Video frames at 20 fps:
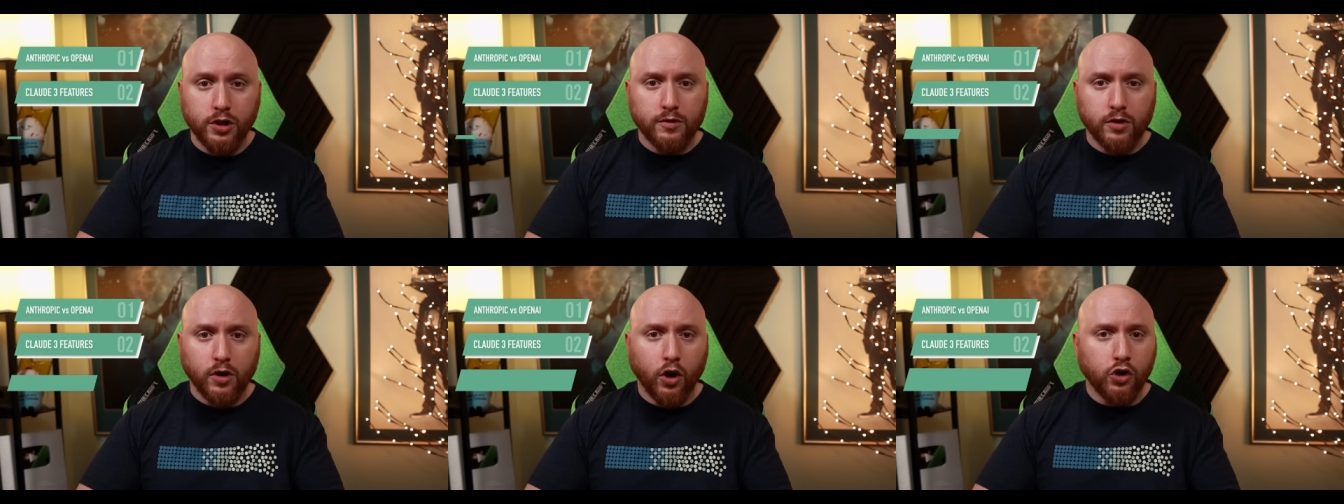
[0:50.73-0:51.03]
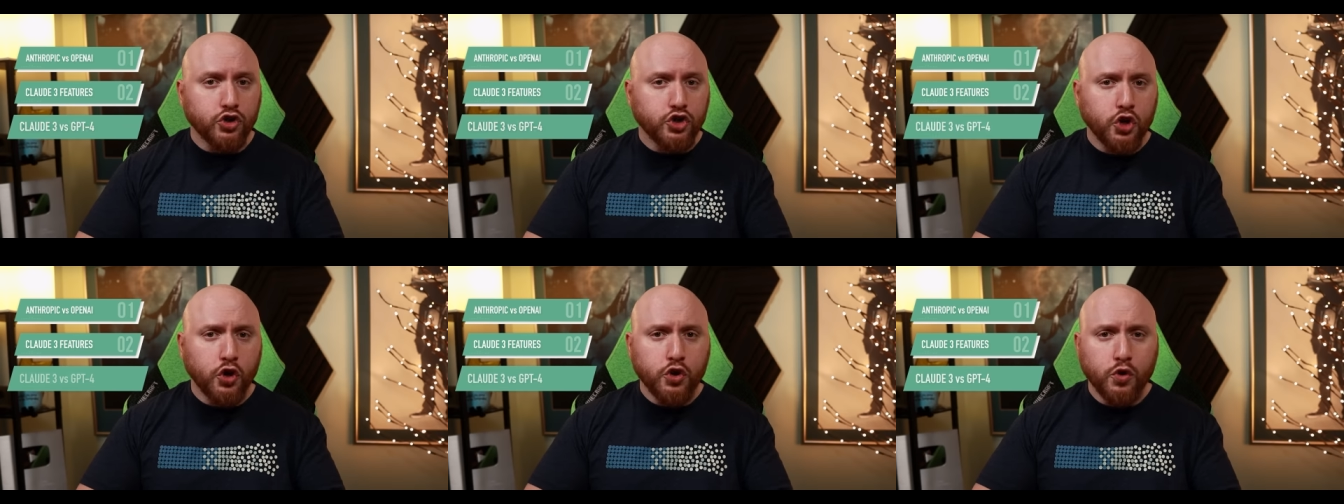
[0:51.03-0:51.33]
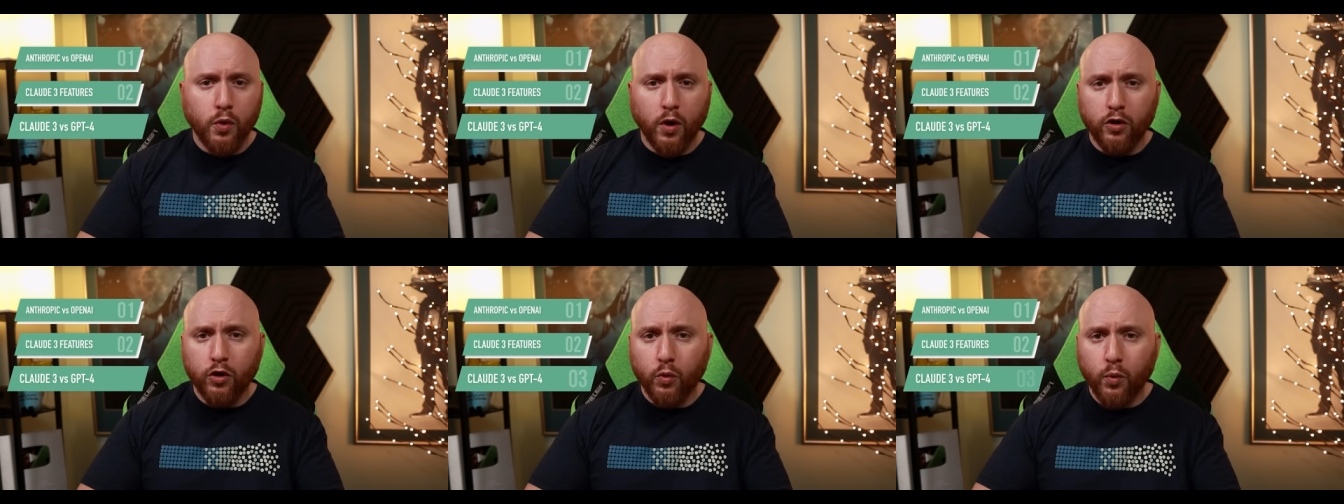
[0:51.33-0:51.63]
I'll show you
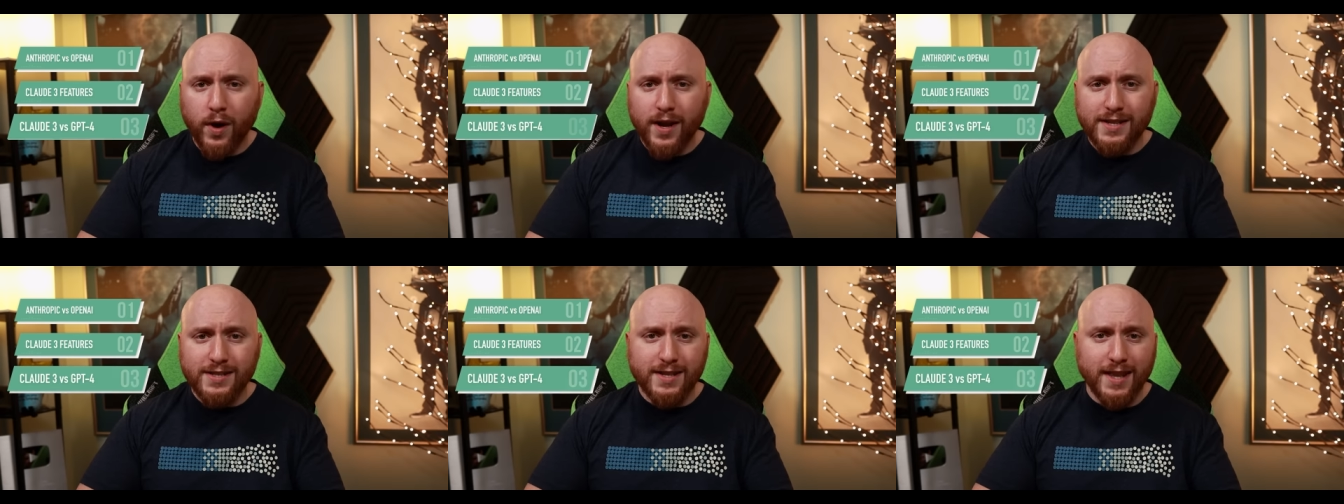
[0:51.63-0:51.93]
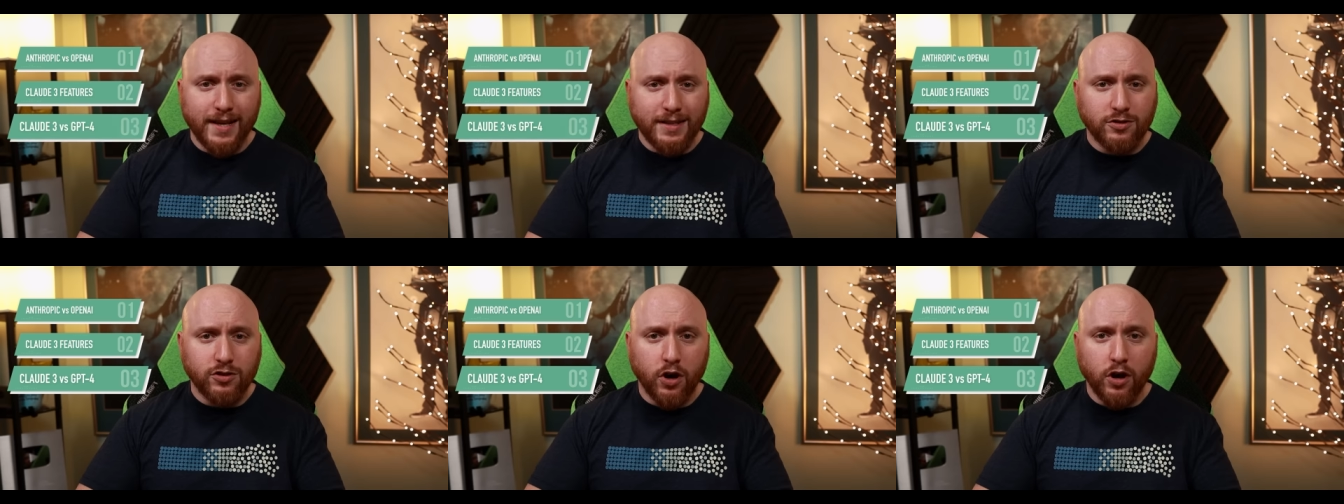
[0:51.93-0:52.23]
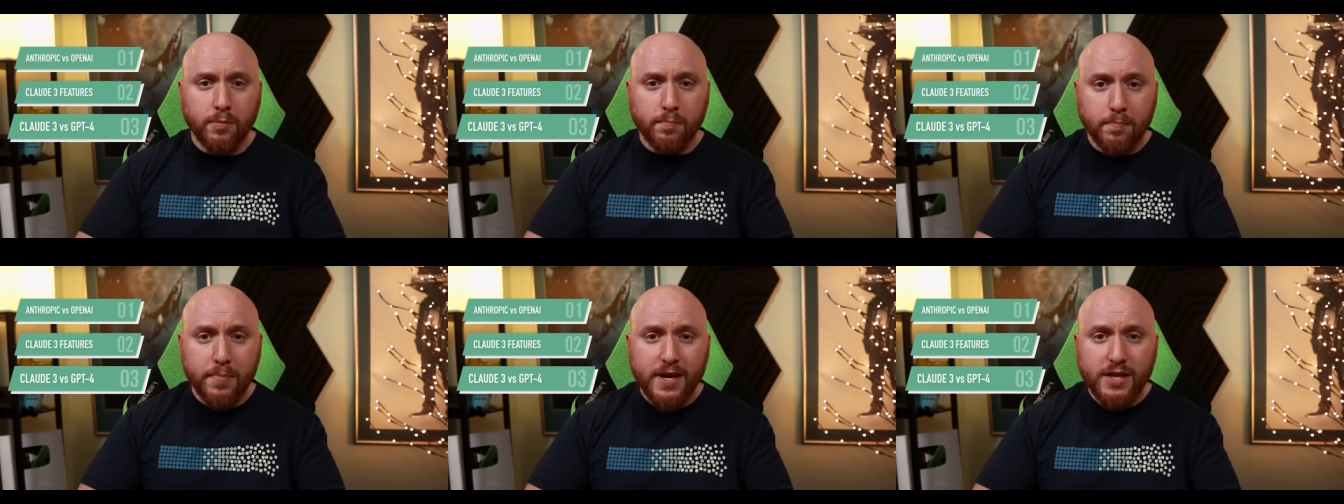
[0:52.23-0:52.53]
all the ways that
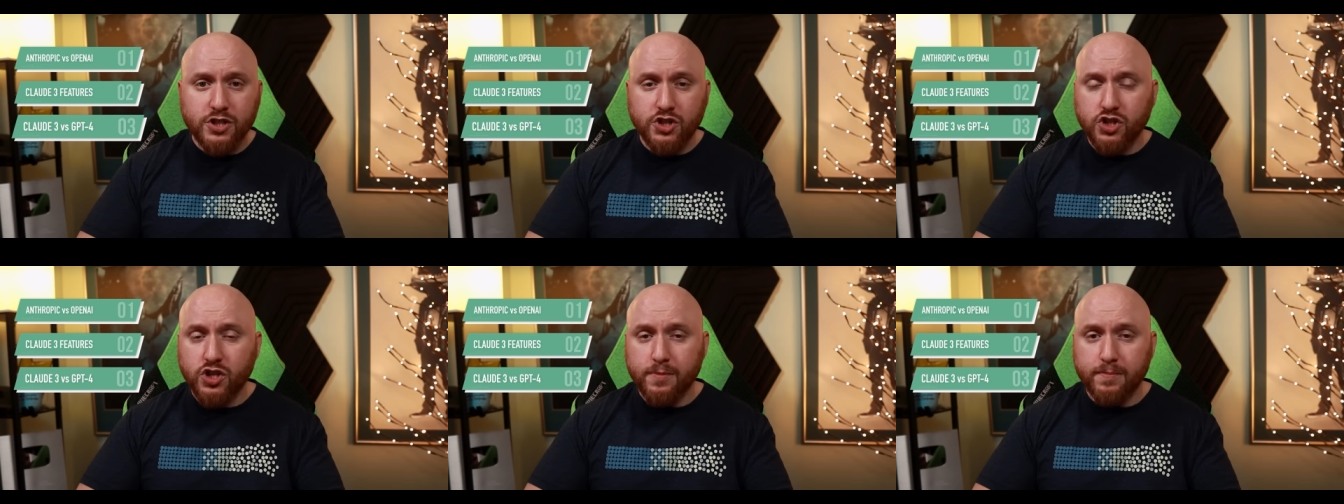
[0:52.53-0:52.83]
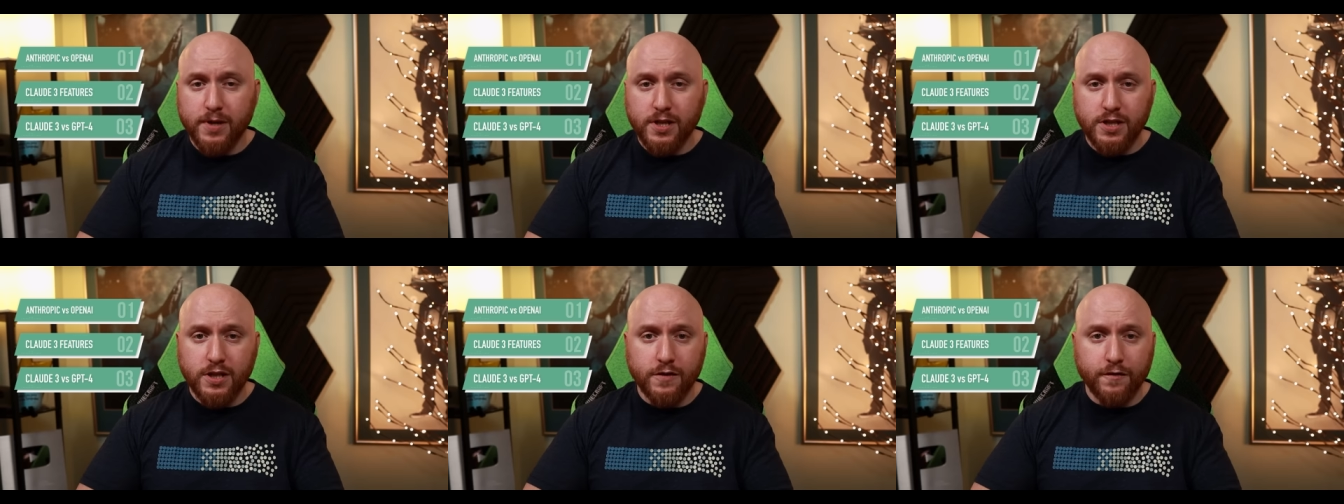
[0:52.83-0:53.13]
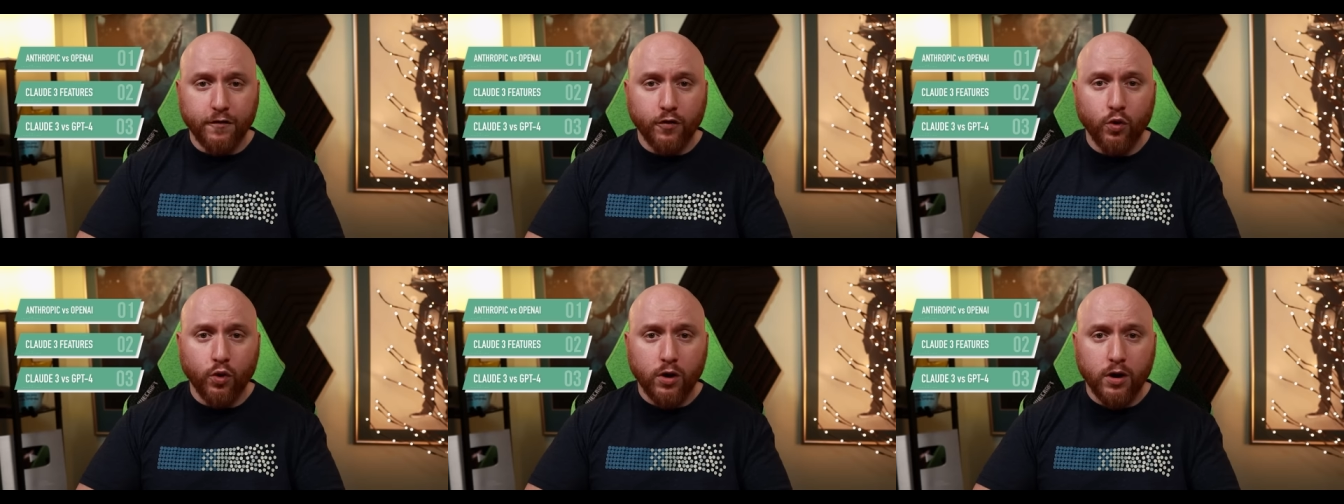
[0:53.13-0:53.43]
Claude beats
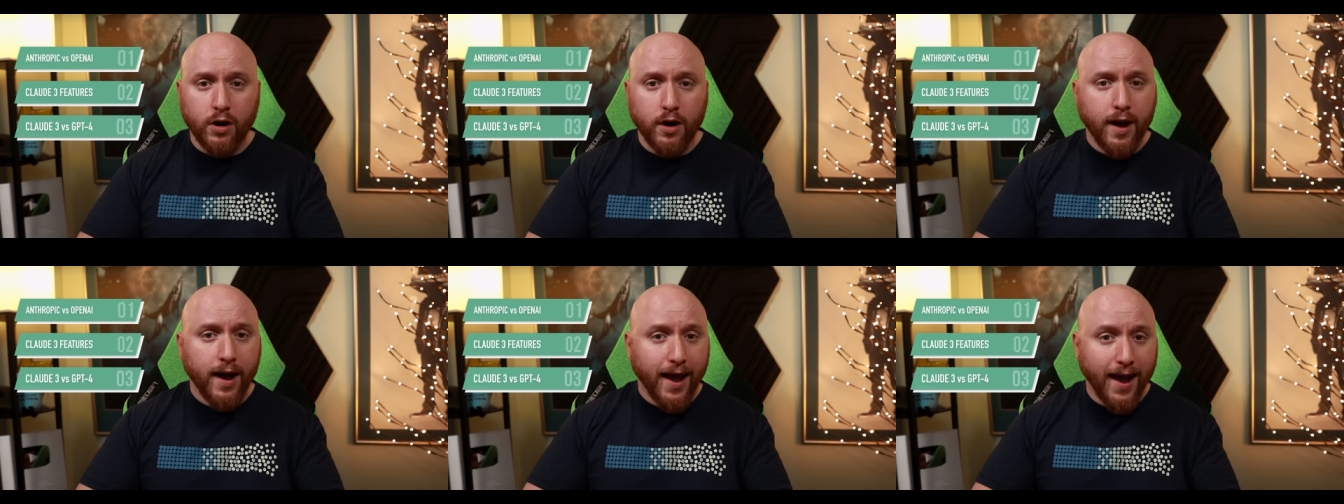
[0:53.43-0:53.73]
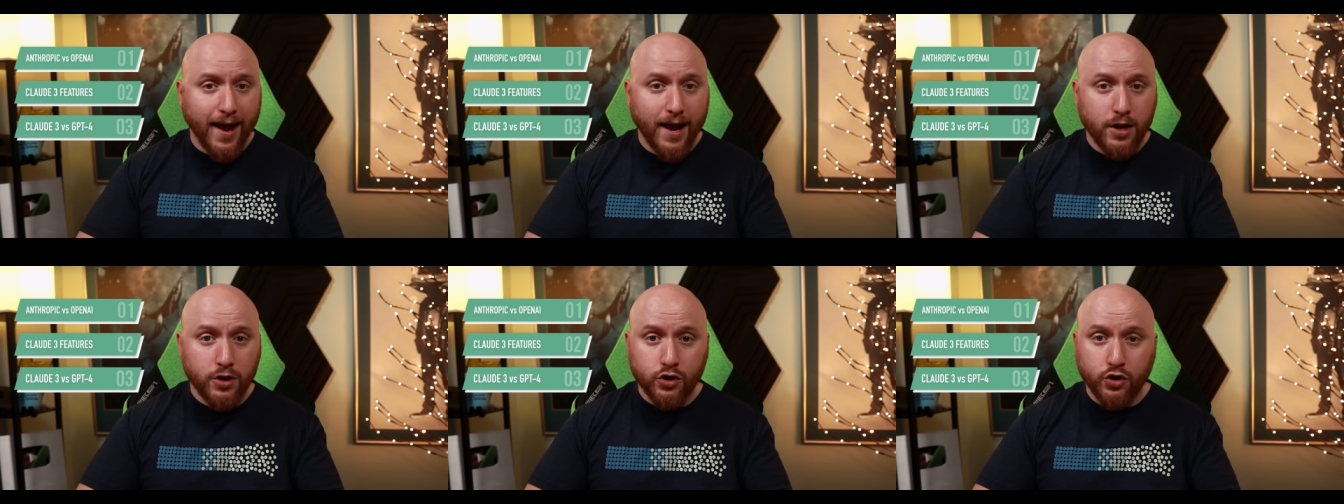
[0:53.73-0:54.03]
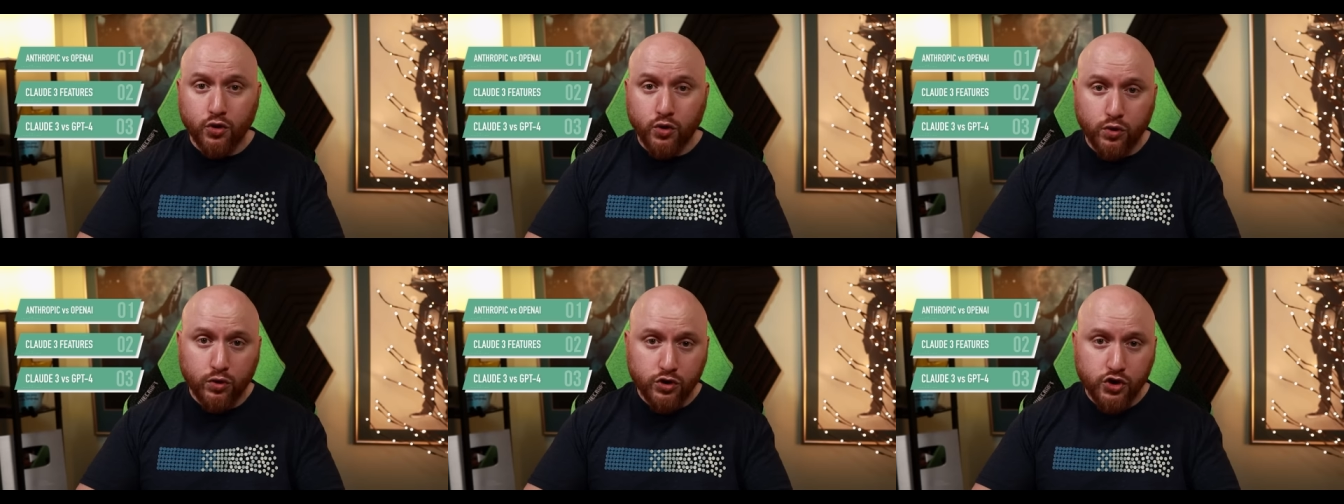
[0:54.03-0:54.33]
GPT-4 and
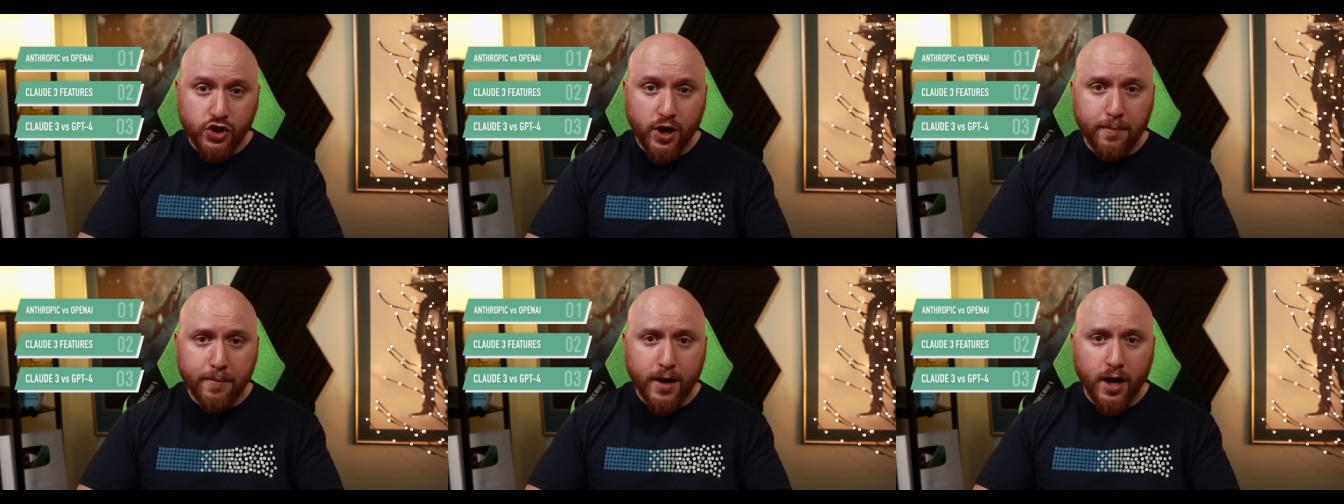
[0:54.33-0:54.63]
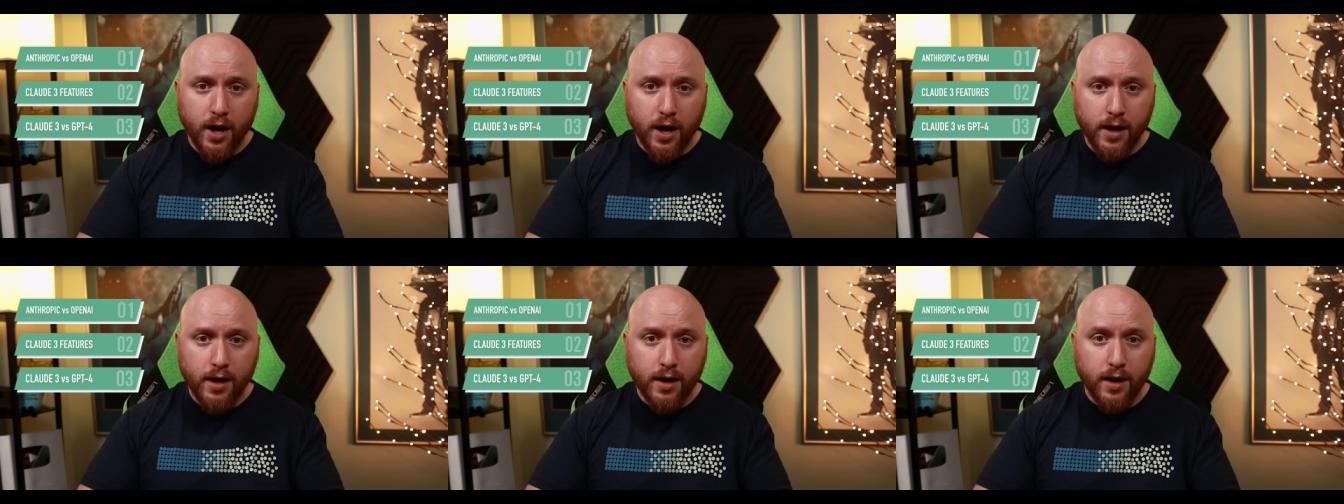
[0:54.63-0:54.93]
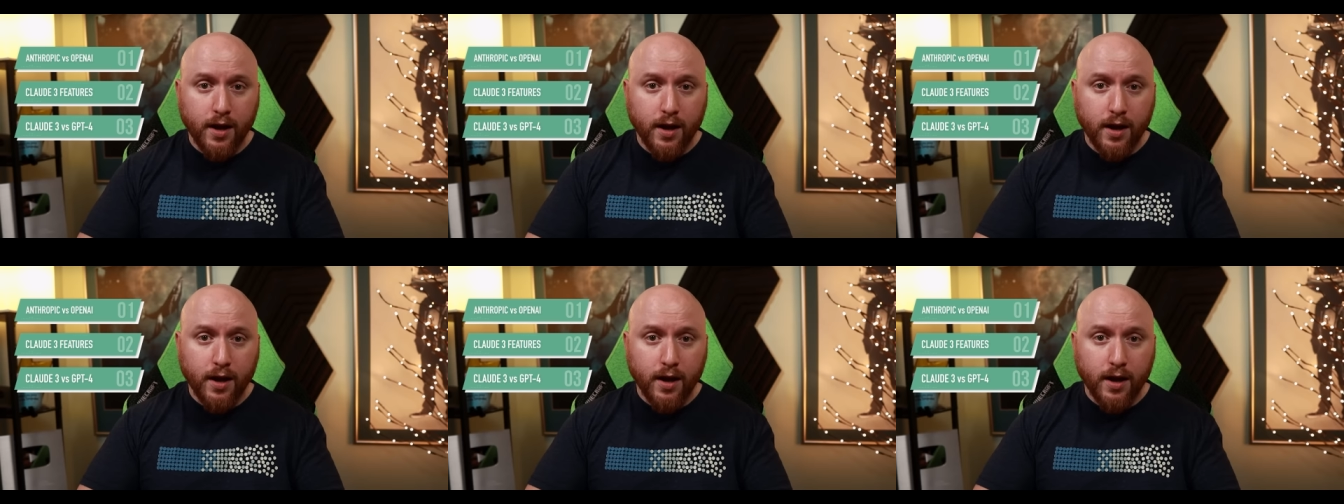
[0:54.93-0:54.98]
Google Gemini,